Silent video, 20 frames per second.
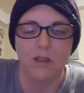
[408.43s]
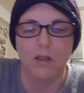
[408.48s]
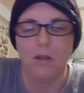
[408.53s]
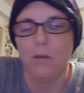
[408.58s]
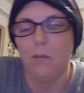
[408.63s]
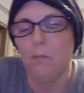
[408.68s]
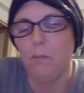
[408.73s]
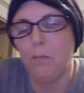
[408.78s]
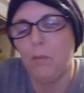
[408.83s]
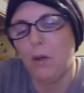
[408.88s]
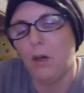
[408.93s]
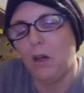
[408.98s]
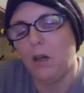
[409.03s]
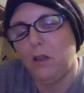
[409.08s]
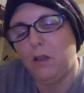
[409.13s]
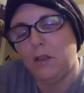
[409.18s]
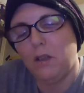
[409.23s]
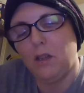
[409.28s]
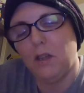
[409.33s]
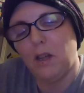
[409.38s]
But,
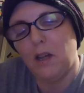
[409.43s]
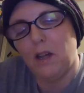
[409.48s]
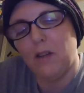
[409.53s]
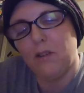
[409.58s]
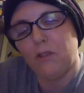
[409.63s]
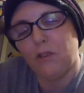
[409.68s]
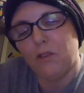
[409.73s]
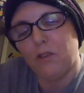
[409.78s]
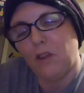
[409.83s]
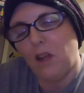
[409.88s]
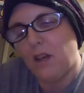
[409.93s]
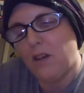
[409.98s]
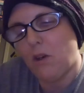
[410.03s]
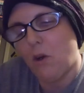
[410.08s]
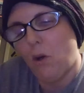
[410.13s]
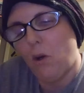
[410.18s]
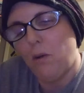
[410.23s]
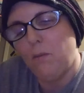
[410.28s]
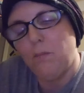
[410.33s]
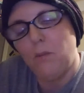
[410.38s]
as I said,
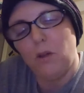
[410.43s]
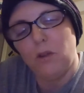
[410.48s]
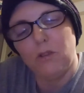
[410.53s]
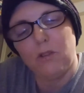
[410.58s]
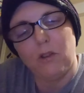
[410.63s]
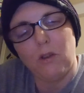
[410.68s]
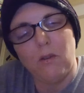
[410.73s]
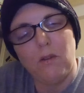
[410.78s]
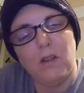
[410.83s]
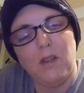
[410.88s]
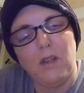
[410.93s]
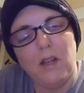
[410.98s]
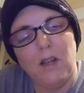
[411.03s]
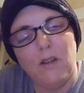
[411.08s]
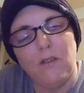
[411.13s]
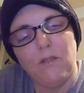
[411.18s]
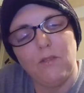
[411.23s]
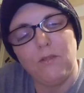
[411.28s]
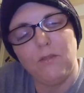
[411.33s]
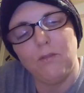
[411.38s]
I'm not doing it
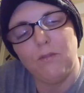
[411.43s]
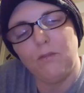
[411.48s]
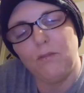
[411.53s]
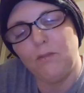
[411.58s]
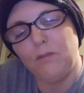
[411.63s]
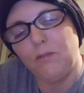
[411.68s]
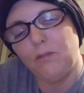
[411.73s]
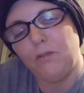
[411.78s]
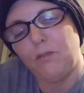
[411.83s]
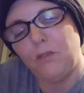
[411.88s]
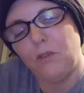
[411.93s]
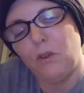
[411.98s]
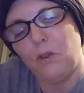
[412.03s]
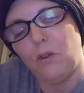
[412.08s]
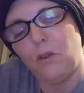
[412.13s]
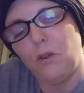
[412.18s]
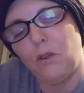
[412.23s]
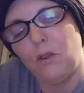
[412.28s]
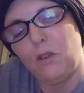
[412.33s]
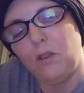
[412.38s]
for
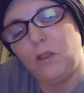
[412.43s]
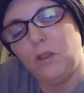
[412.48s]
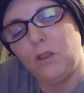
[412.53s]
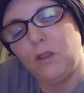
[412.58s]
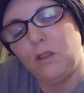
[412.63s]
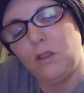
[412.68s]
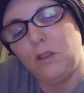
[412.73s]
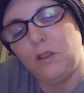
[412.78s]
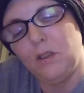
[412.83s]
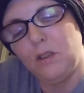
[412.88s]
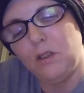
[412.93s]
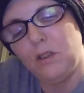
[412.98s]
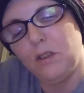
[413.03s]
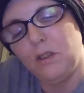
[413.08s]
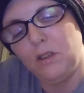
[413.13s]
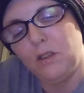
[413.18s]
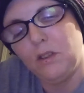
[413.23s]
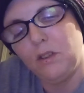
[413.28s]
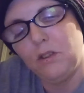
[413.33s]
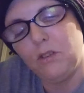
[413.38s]

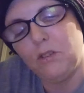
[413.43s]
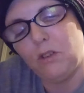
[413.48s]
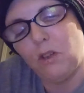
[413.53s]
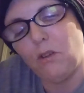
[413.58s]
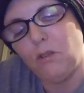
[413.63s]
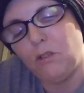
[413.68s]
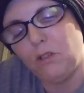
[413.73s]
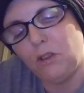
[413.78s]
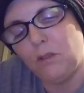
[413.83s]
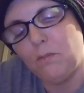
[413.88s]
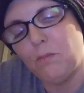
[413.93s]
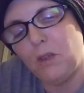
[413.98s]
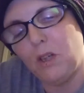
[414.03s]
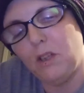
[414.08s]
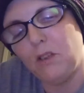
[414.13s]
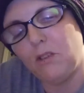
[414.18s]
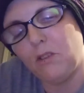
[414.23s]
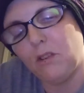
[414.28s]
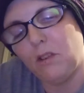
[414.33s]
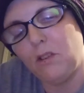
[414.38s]
dosing
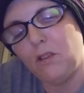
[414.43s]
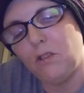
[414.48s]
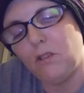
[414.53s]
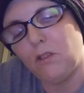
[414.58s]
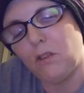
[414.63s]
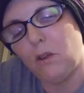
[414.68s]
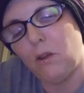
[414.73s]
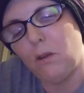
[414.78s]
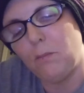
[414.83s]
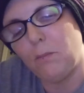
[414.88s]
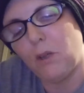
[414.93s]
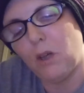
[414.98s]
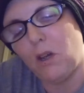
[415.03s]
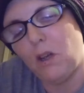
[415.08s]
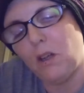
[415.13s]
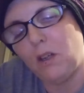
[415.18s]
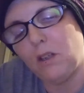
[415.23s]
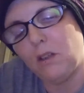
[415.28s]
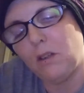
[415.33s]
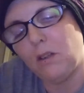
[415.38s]
reasons. I'm
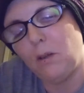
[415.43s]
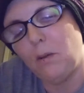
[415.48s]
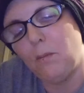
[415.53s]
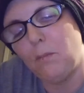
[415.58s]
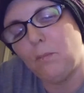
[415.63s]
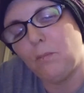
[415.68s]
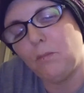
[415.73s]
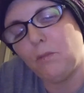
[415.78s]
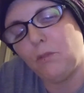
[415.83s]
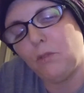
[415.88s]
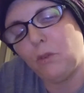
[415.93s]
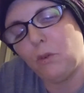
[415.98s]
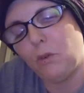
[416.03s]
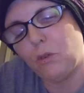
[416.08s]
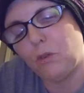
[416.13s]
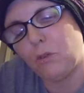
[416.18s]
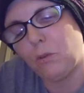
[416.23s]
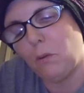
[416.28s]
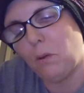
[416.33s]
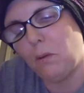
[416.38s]
cutting them for
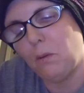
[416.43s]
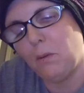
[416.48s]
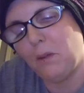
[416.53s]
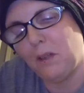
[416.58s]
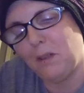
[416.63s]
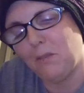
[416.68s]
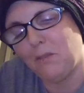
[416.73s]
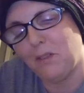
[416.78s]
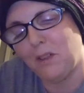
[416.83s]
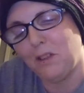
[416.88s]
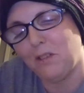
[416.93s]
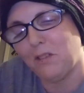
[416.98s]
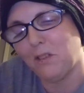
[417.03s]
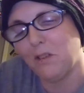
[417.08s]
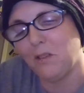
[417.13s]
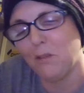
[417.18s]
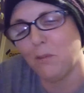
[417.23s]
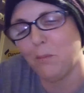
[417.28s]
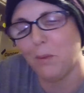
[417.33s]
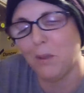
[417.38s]
swallowing
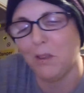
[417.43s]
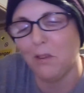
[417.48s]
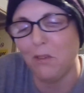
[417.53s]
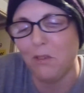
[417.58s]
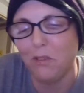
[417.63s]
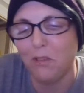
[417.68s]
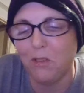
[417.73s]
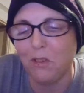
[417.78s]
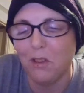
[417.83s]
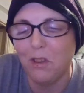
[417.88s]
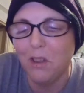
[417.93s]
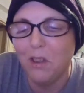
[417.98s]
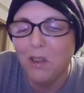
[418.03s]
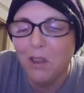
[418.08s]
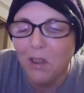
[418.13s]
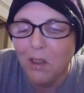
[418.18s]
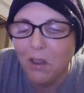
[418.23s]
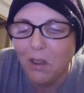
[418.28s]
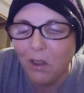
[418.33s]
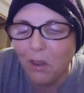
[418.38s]
reasons because
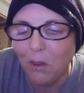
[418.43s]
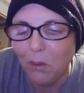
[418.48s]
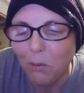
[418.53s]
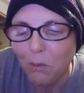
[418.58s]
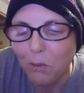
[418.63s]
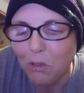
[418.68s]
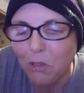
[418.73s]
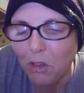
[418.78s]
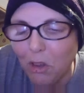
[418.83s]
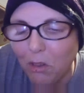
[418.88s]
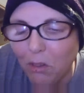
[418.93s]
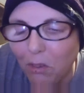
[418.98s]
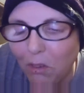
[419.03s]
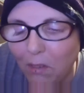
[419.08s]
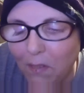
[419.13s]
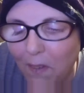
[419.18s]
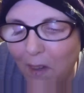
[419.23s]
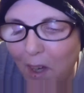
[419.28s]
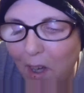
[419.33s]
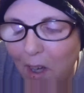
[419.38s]
I will choke on
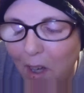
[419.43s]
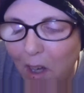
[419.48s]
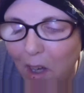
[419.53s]
that.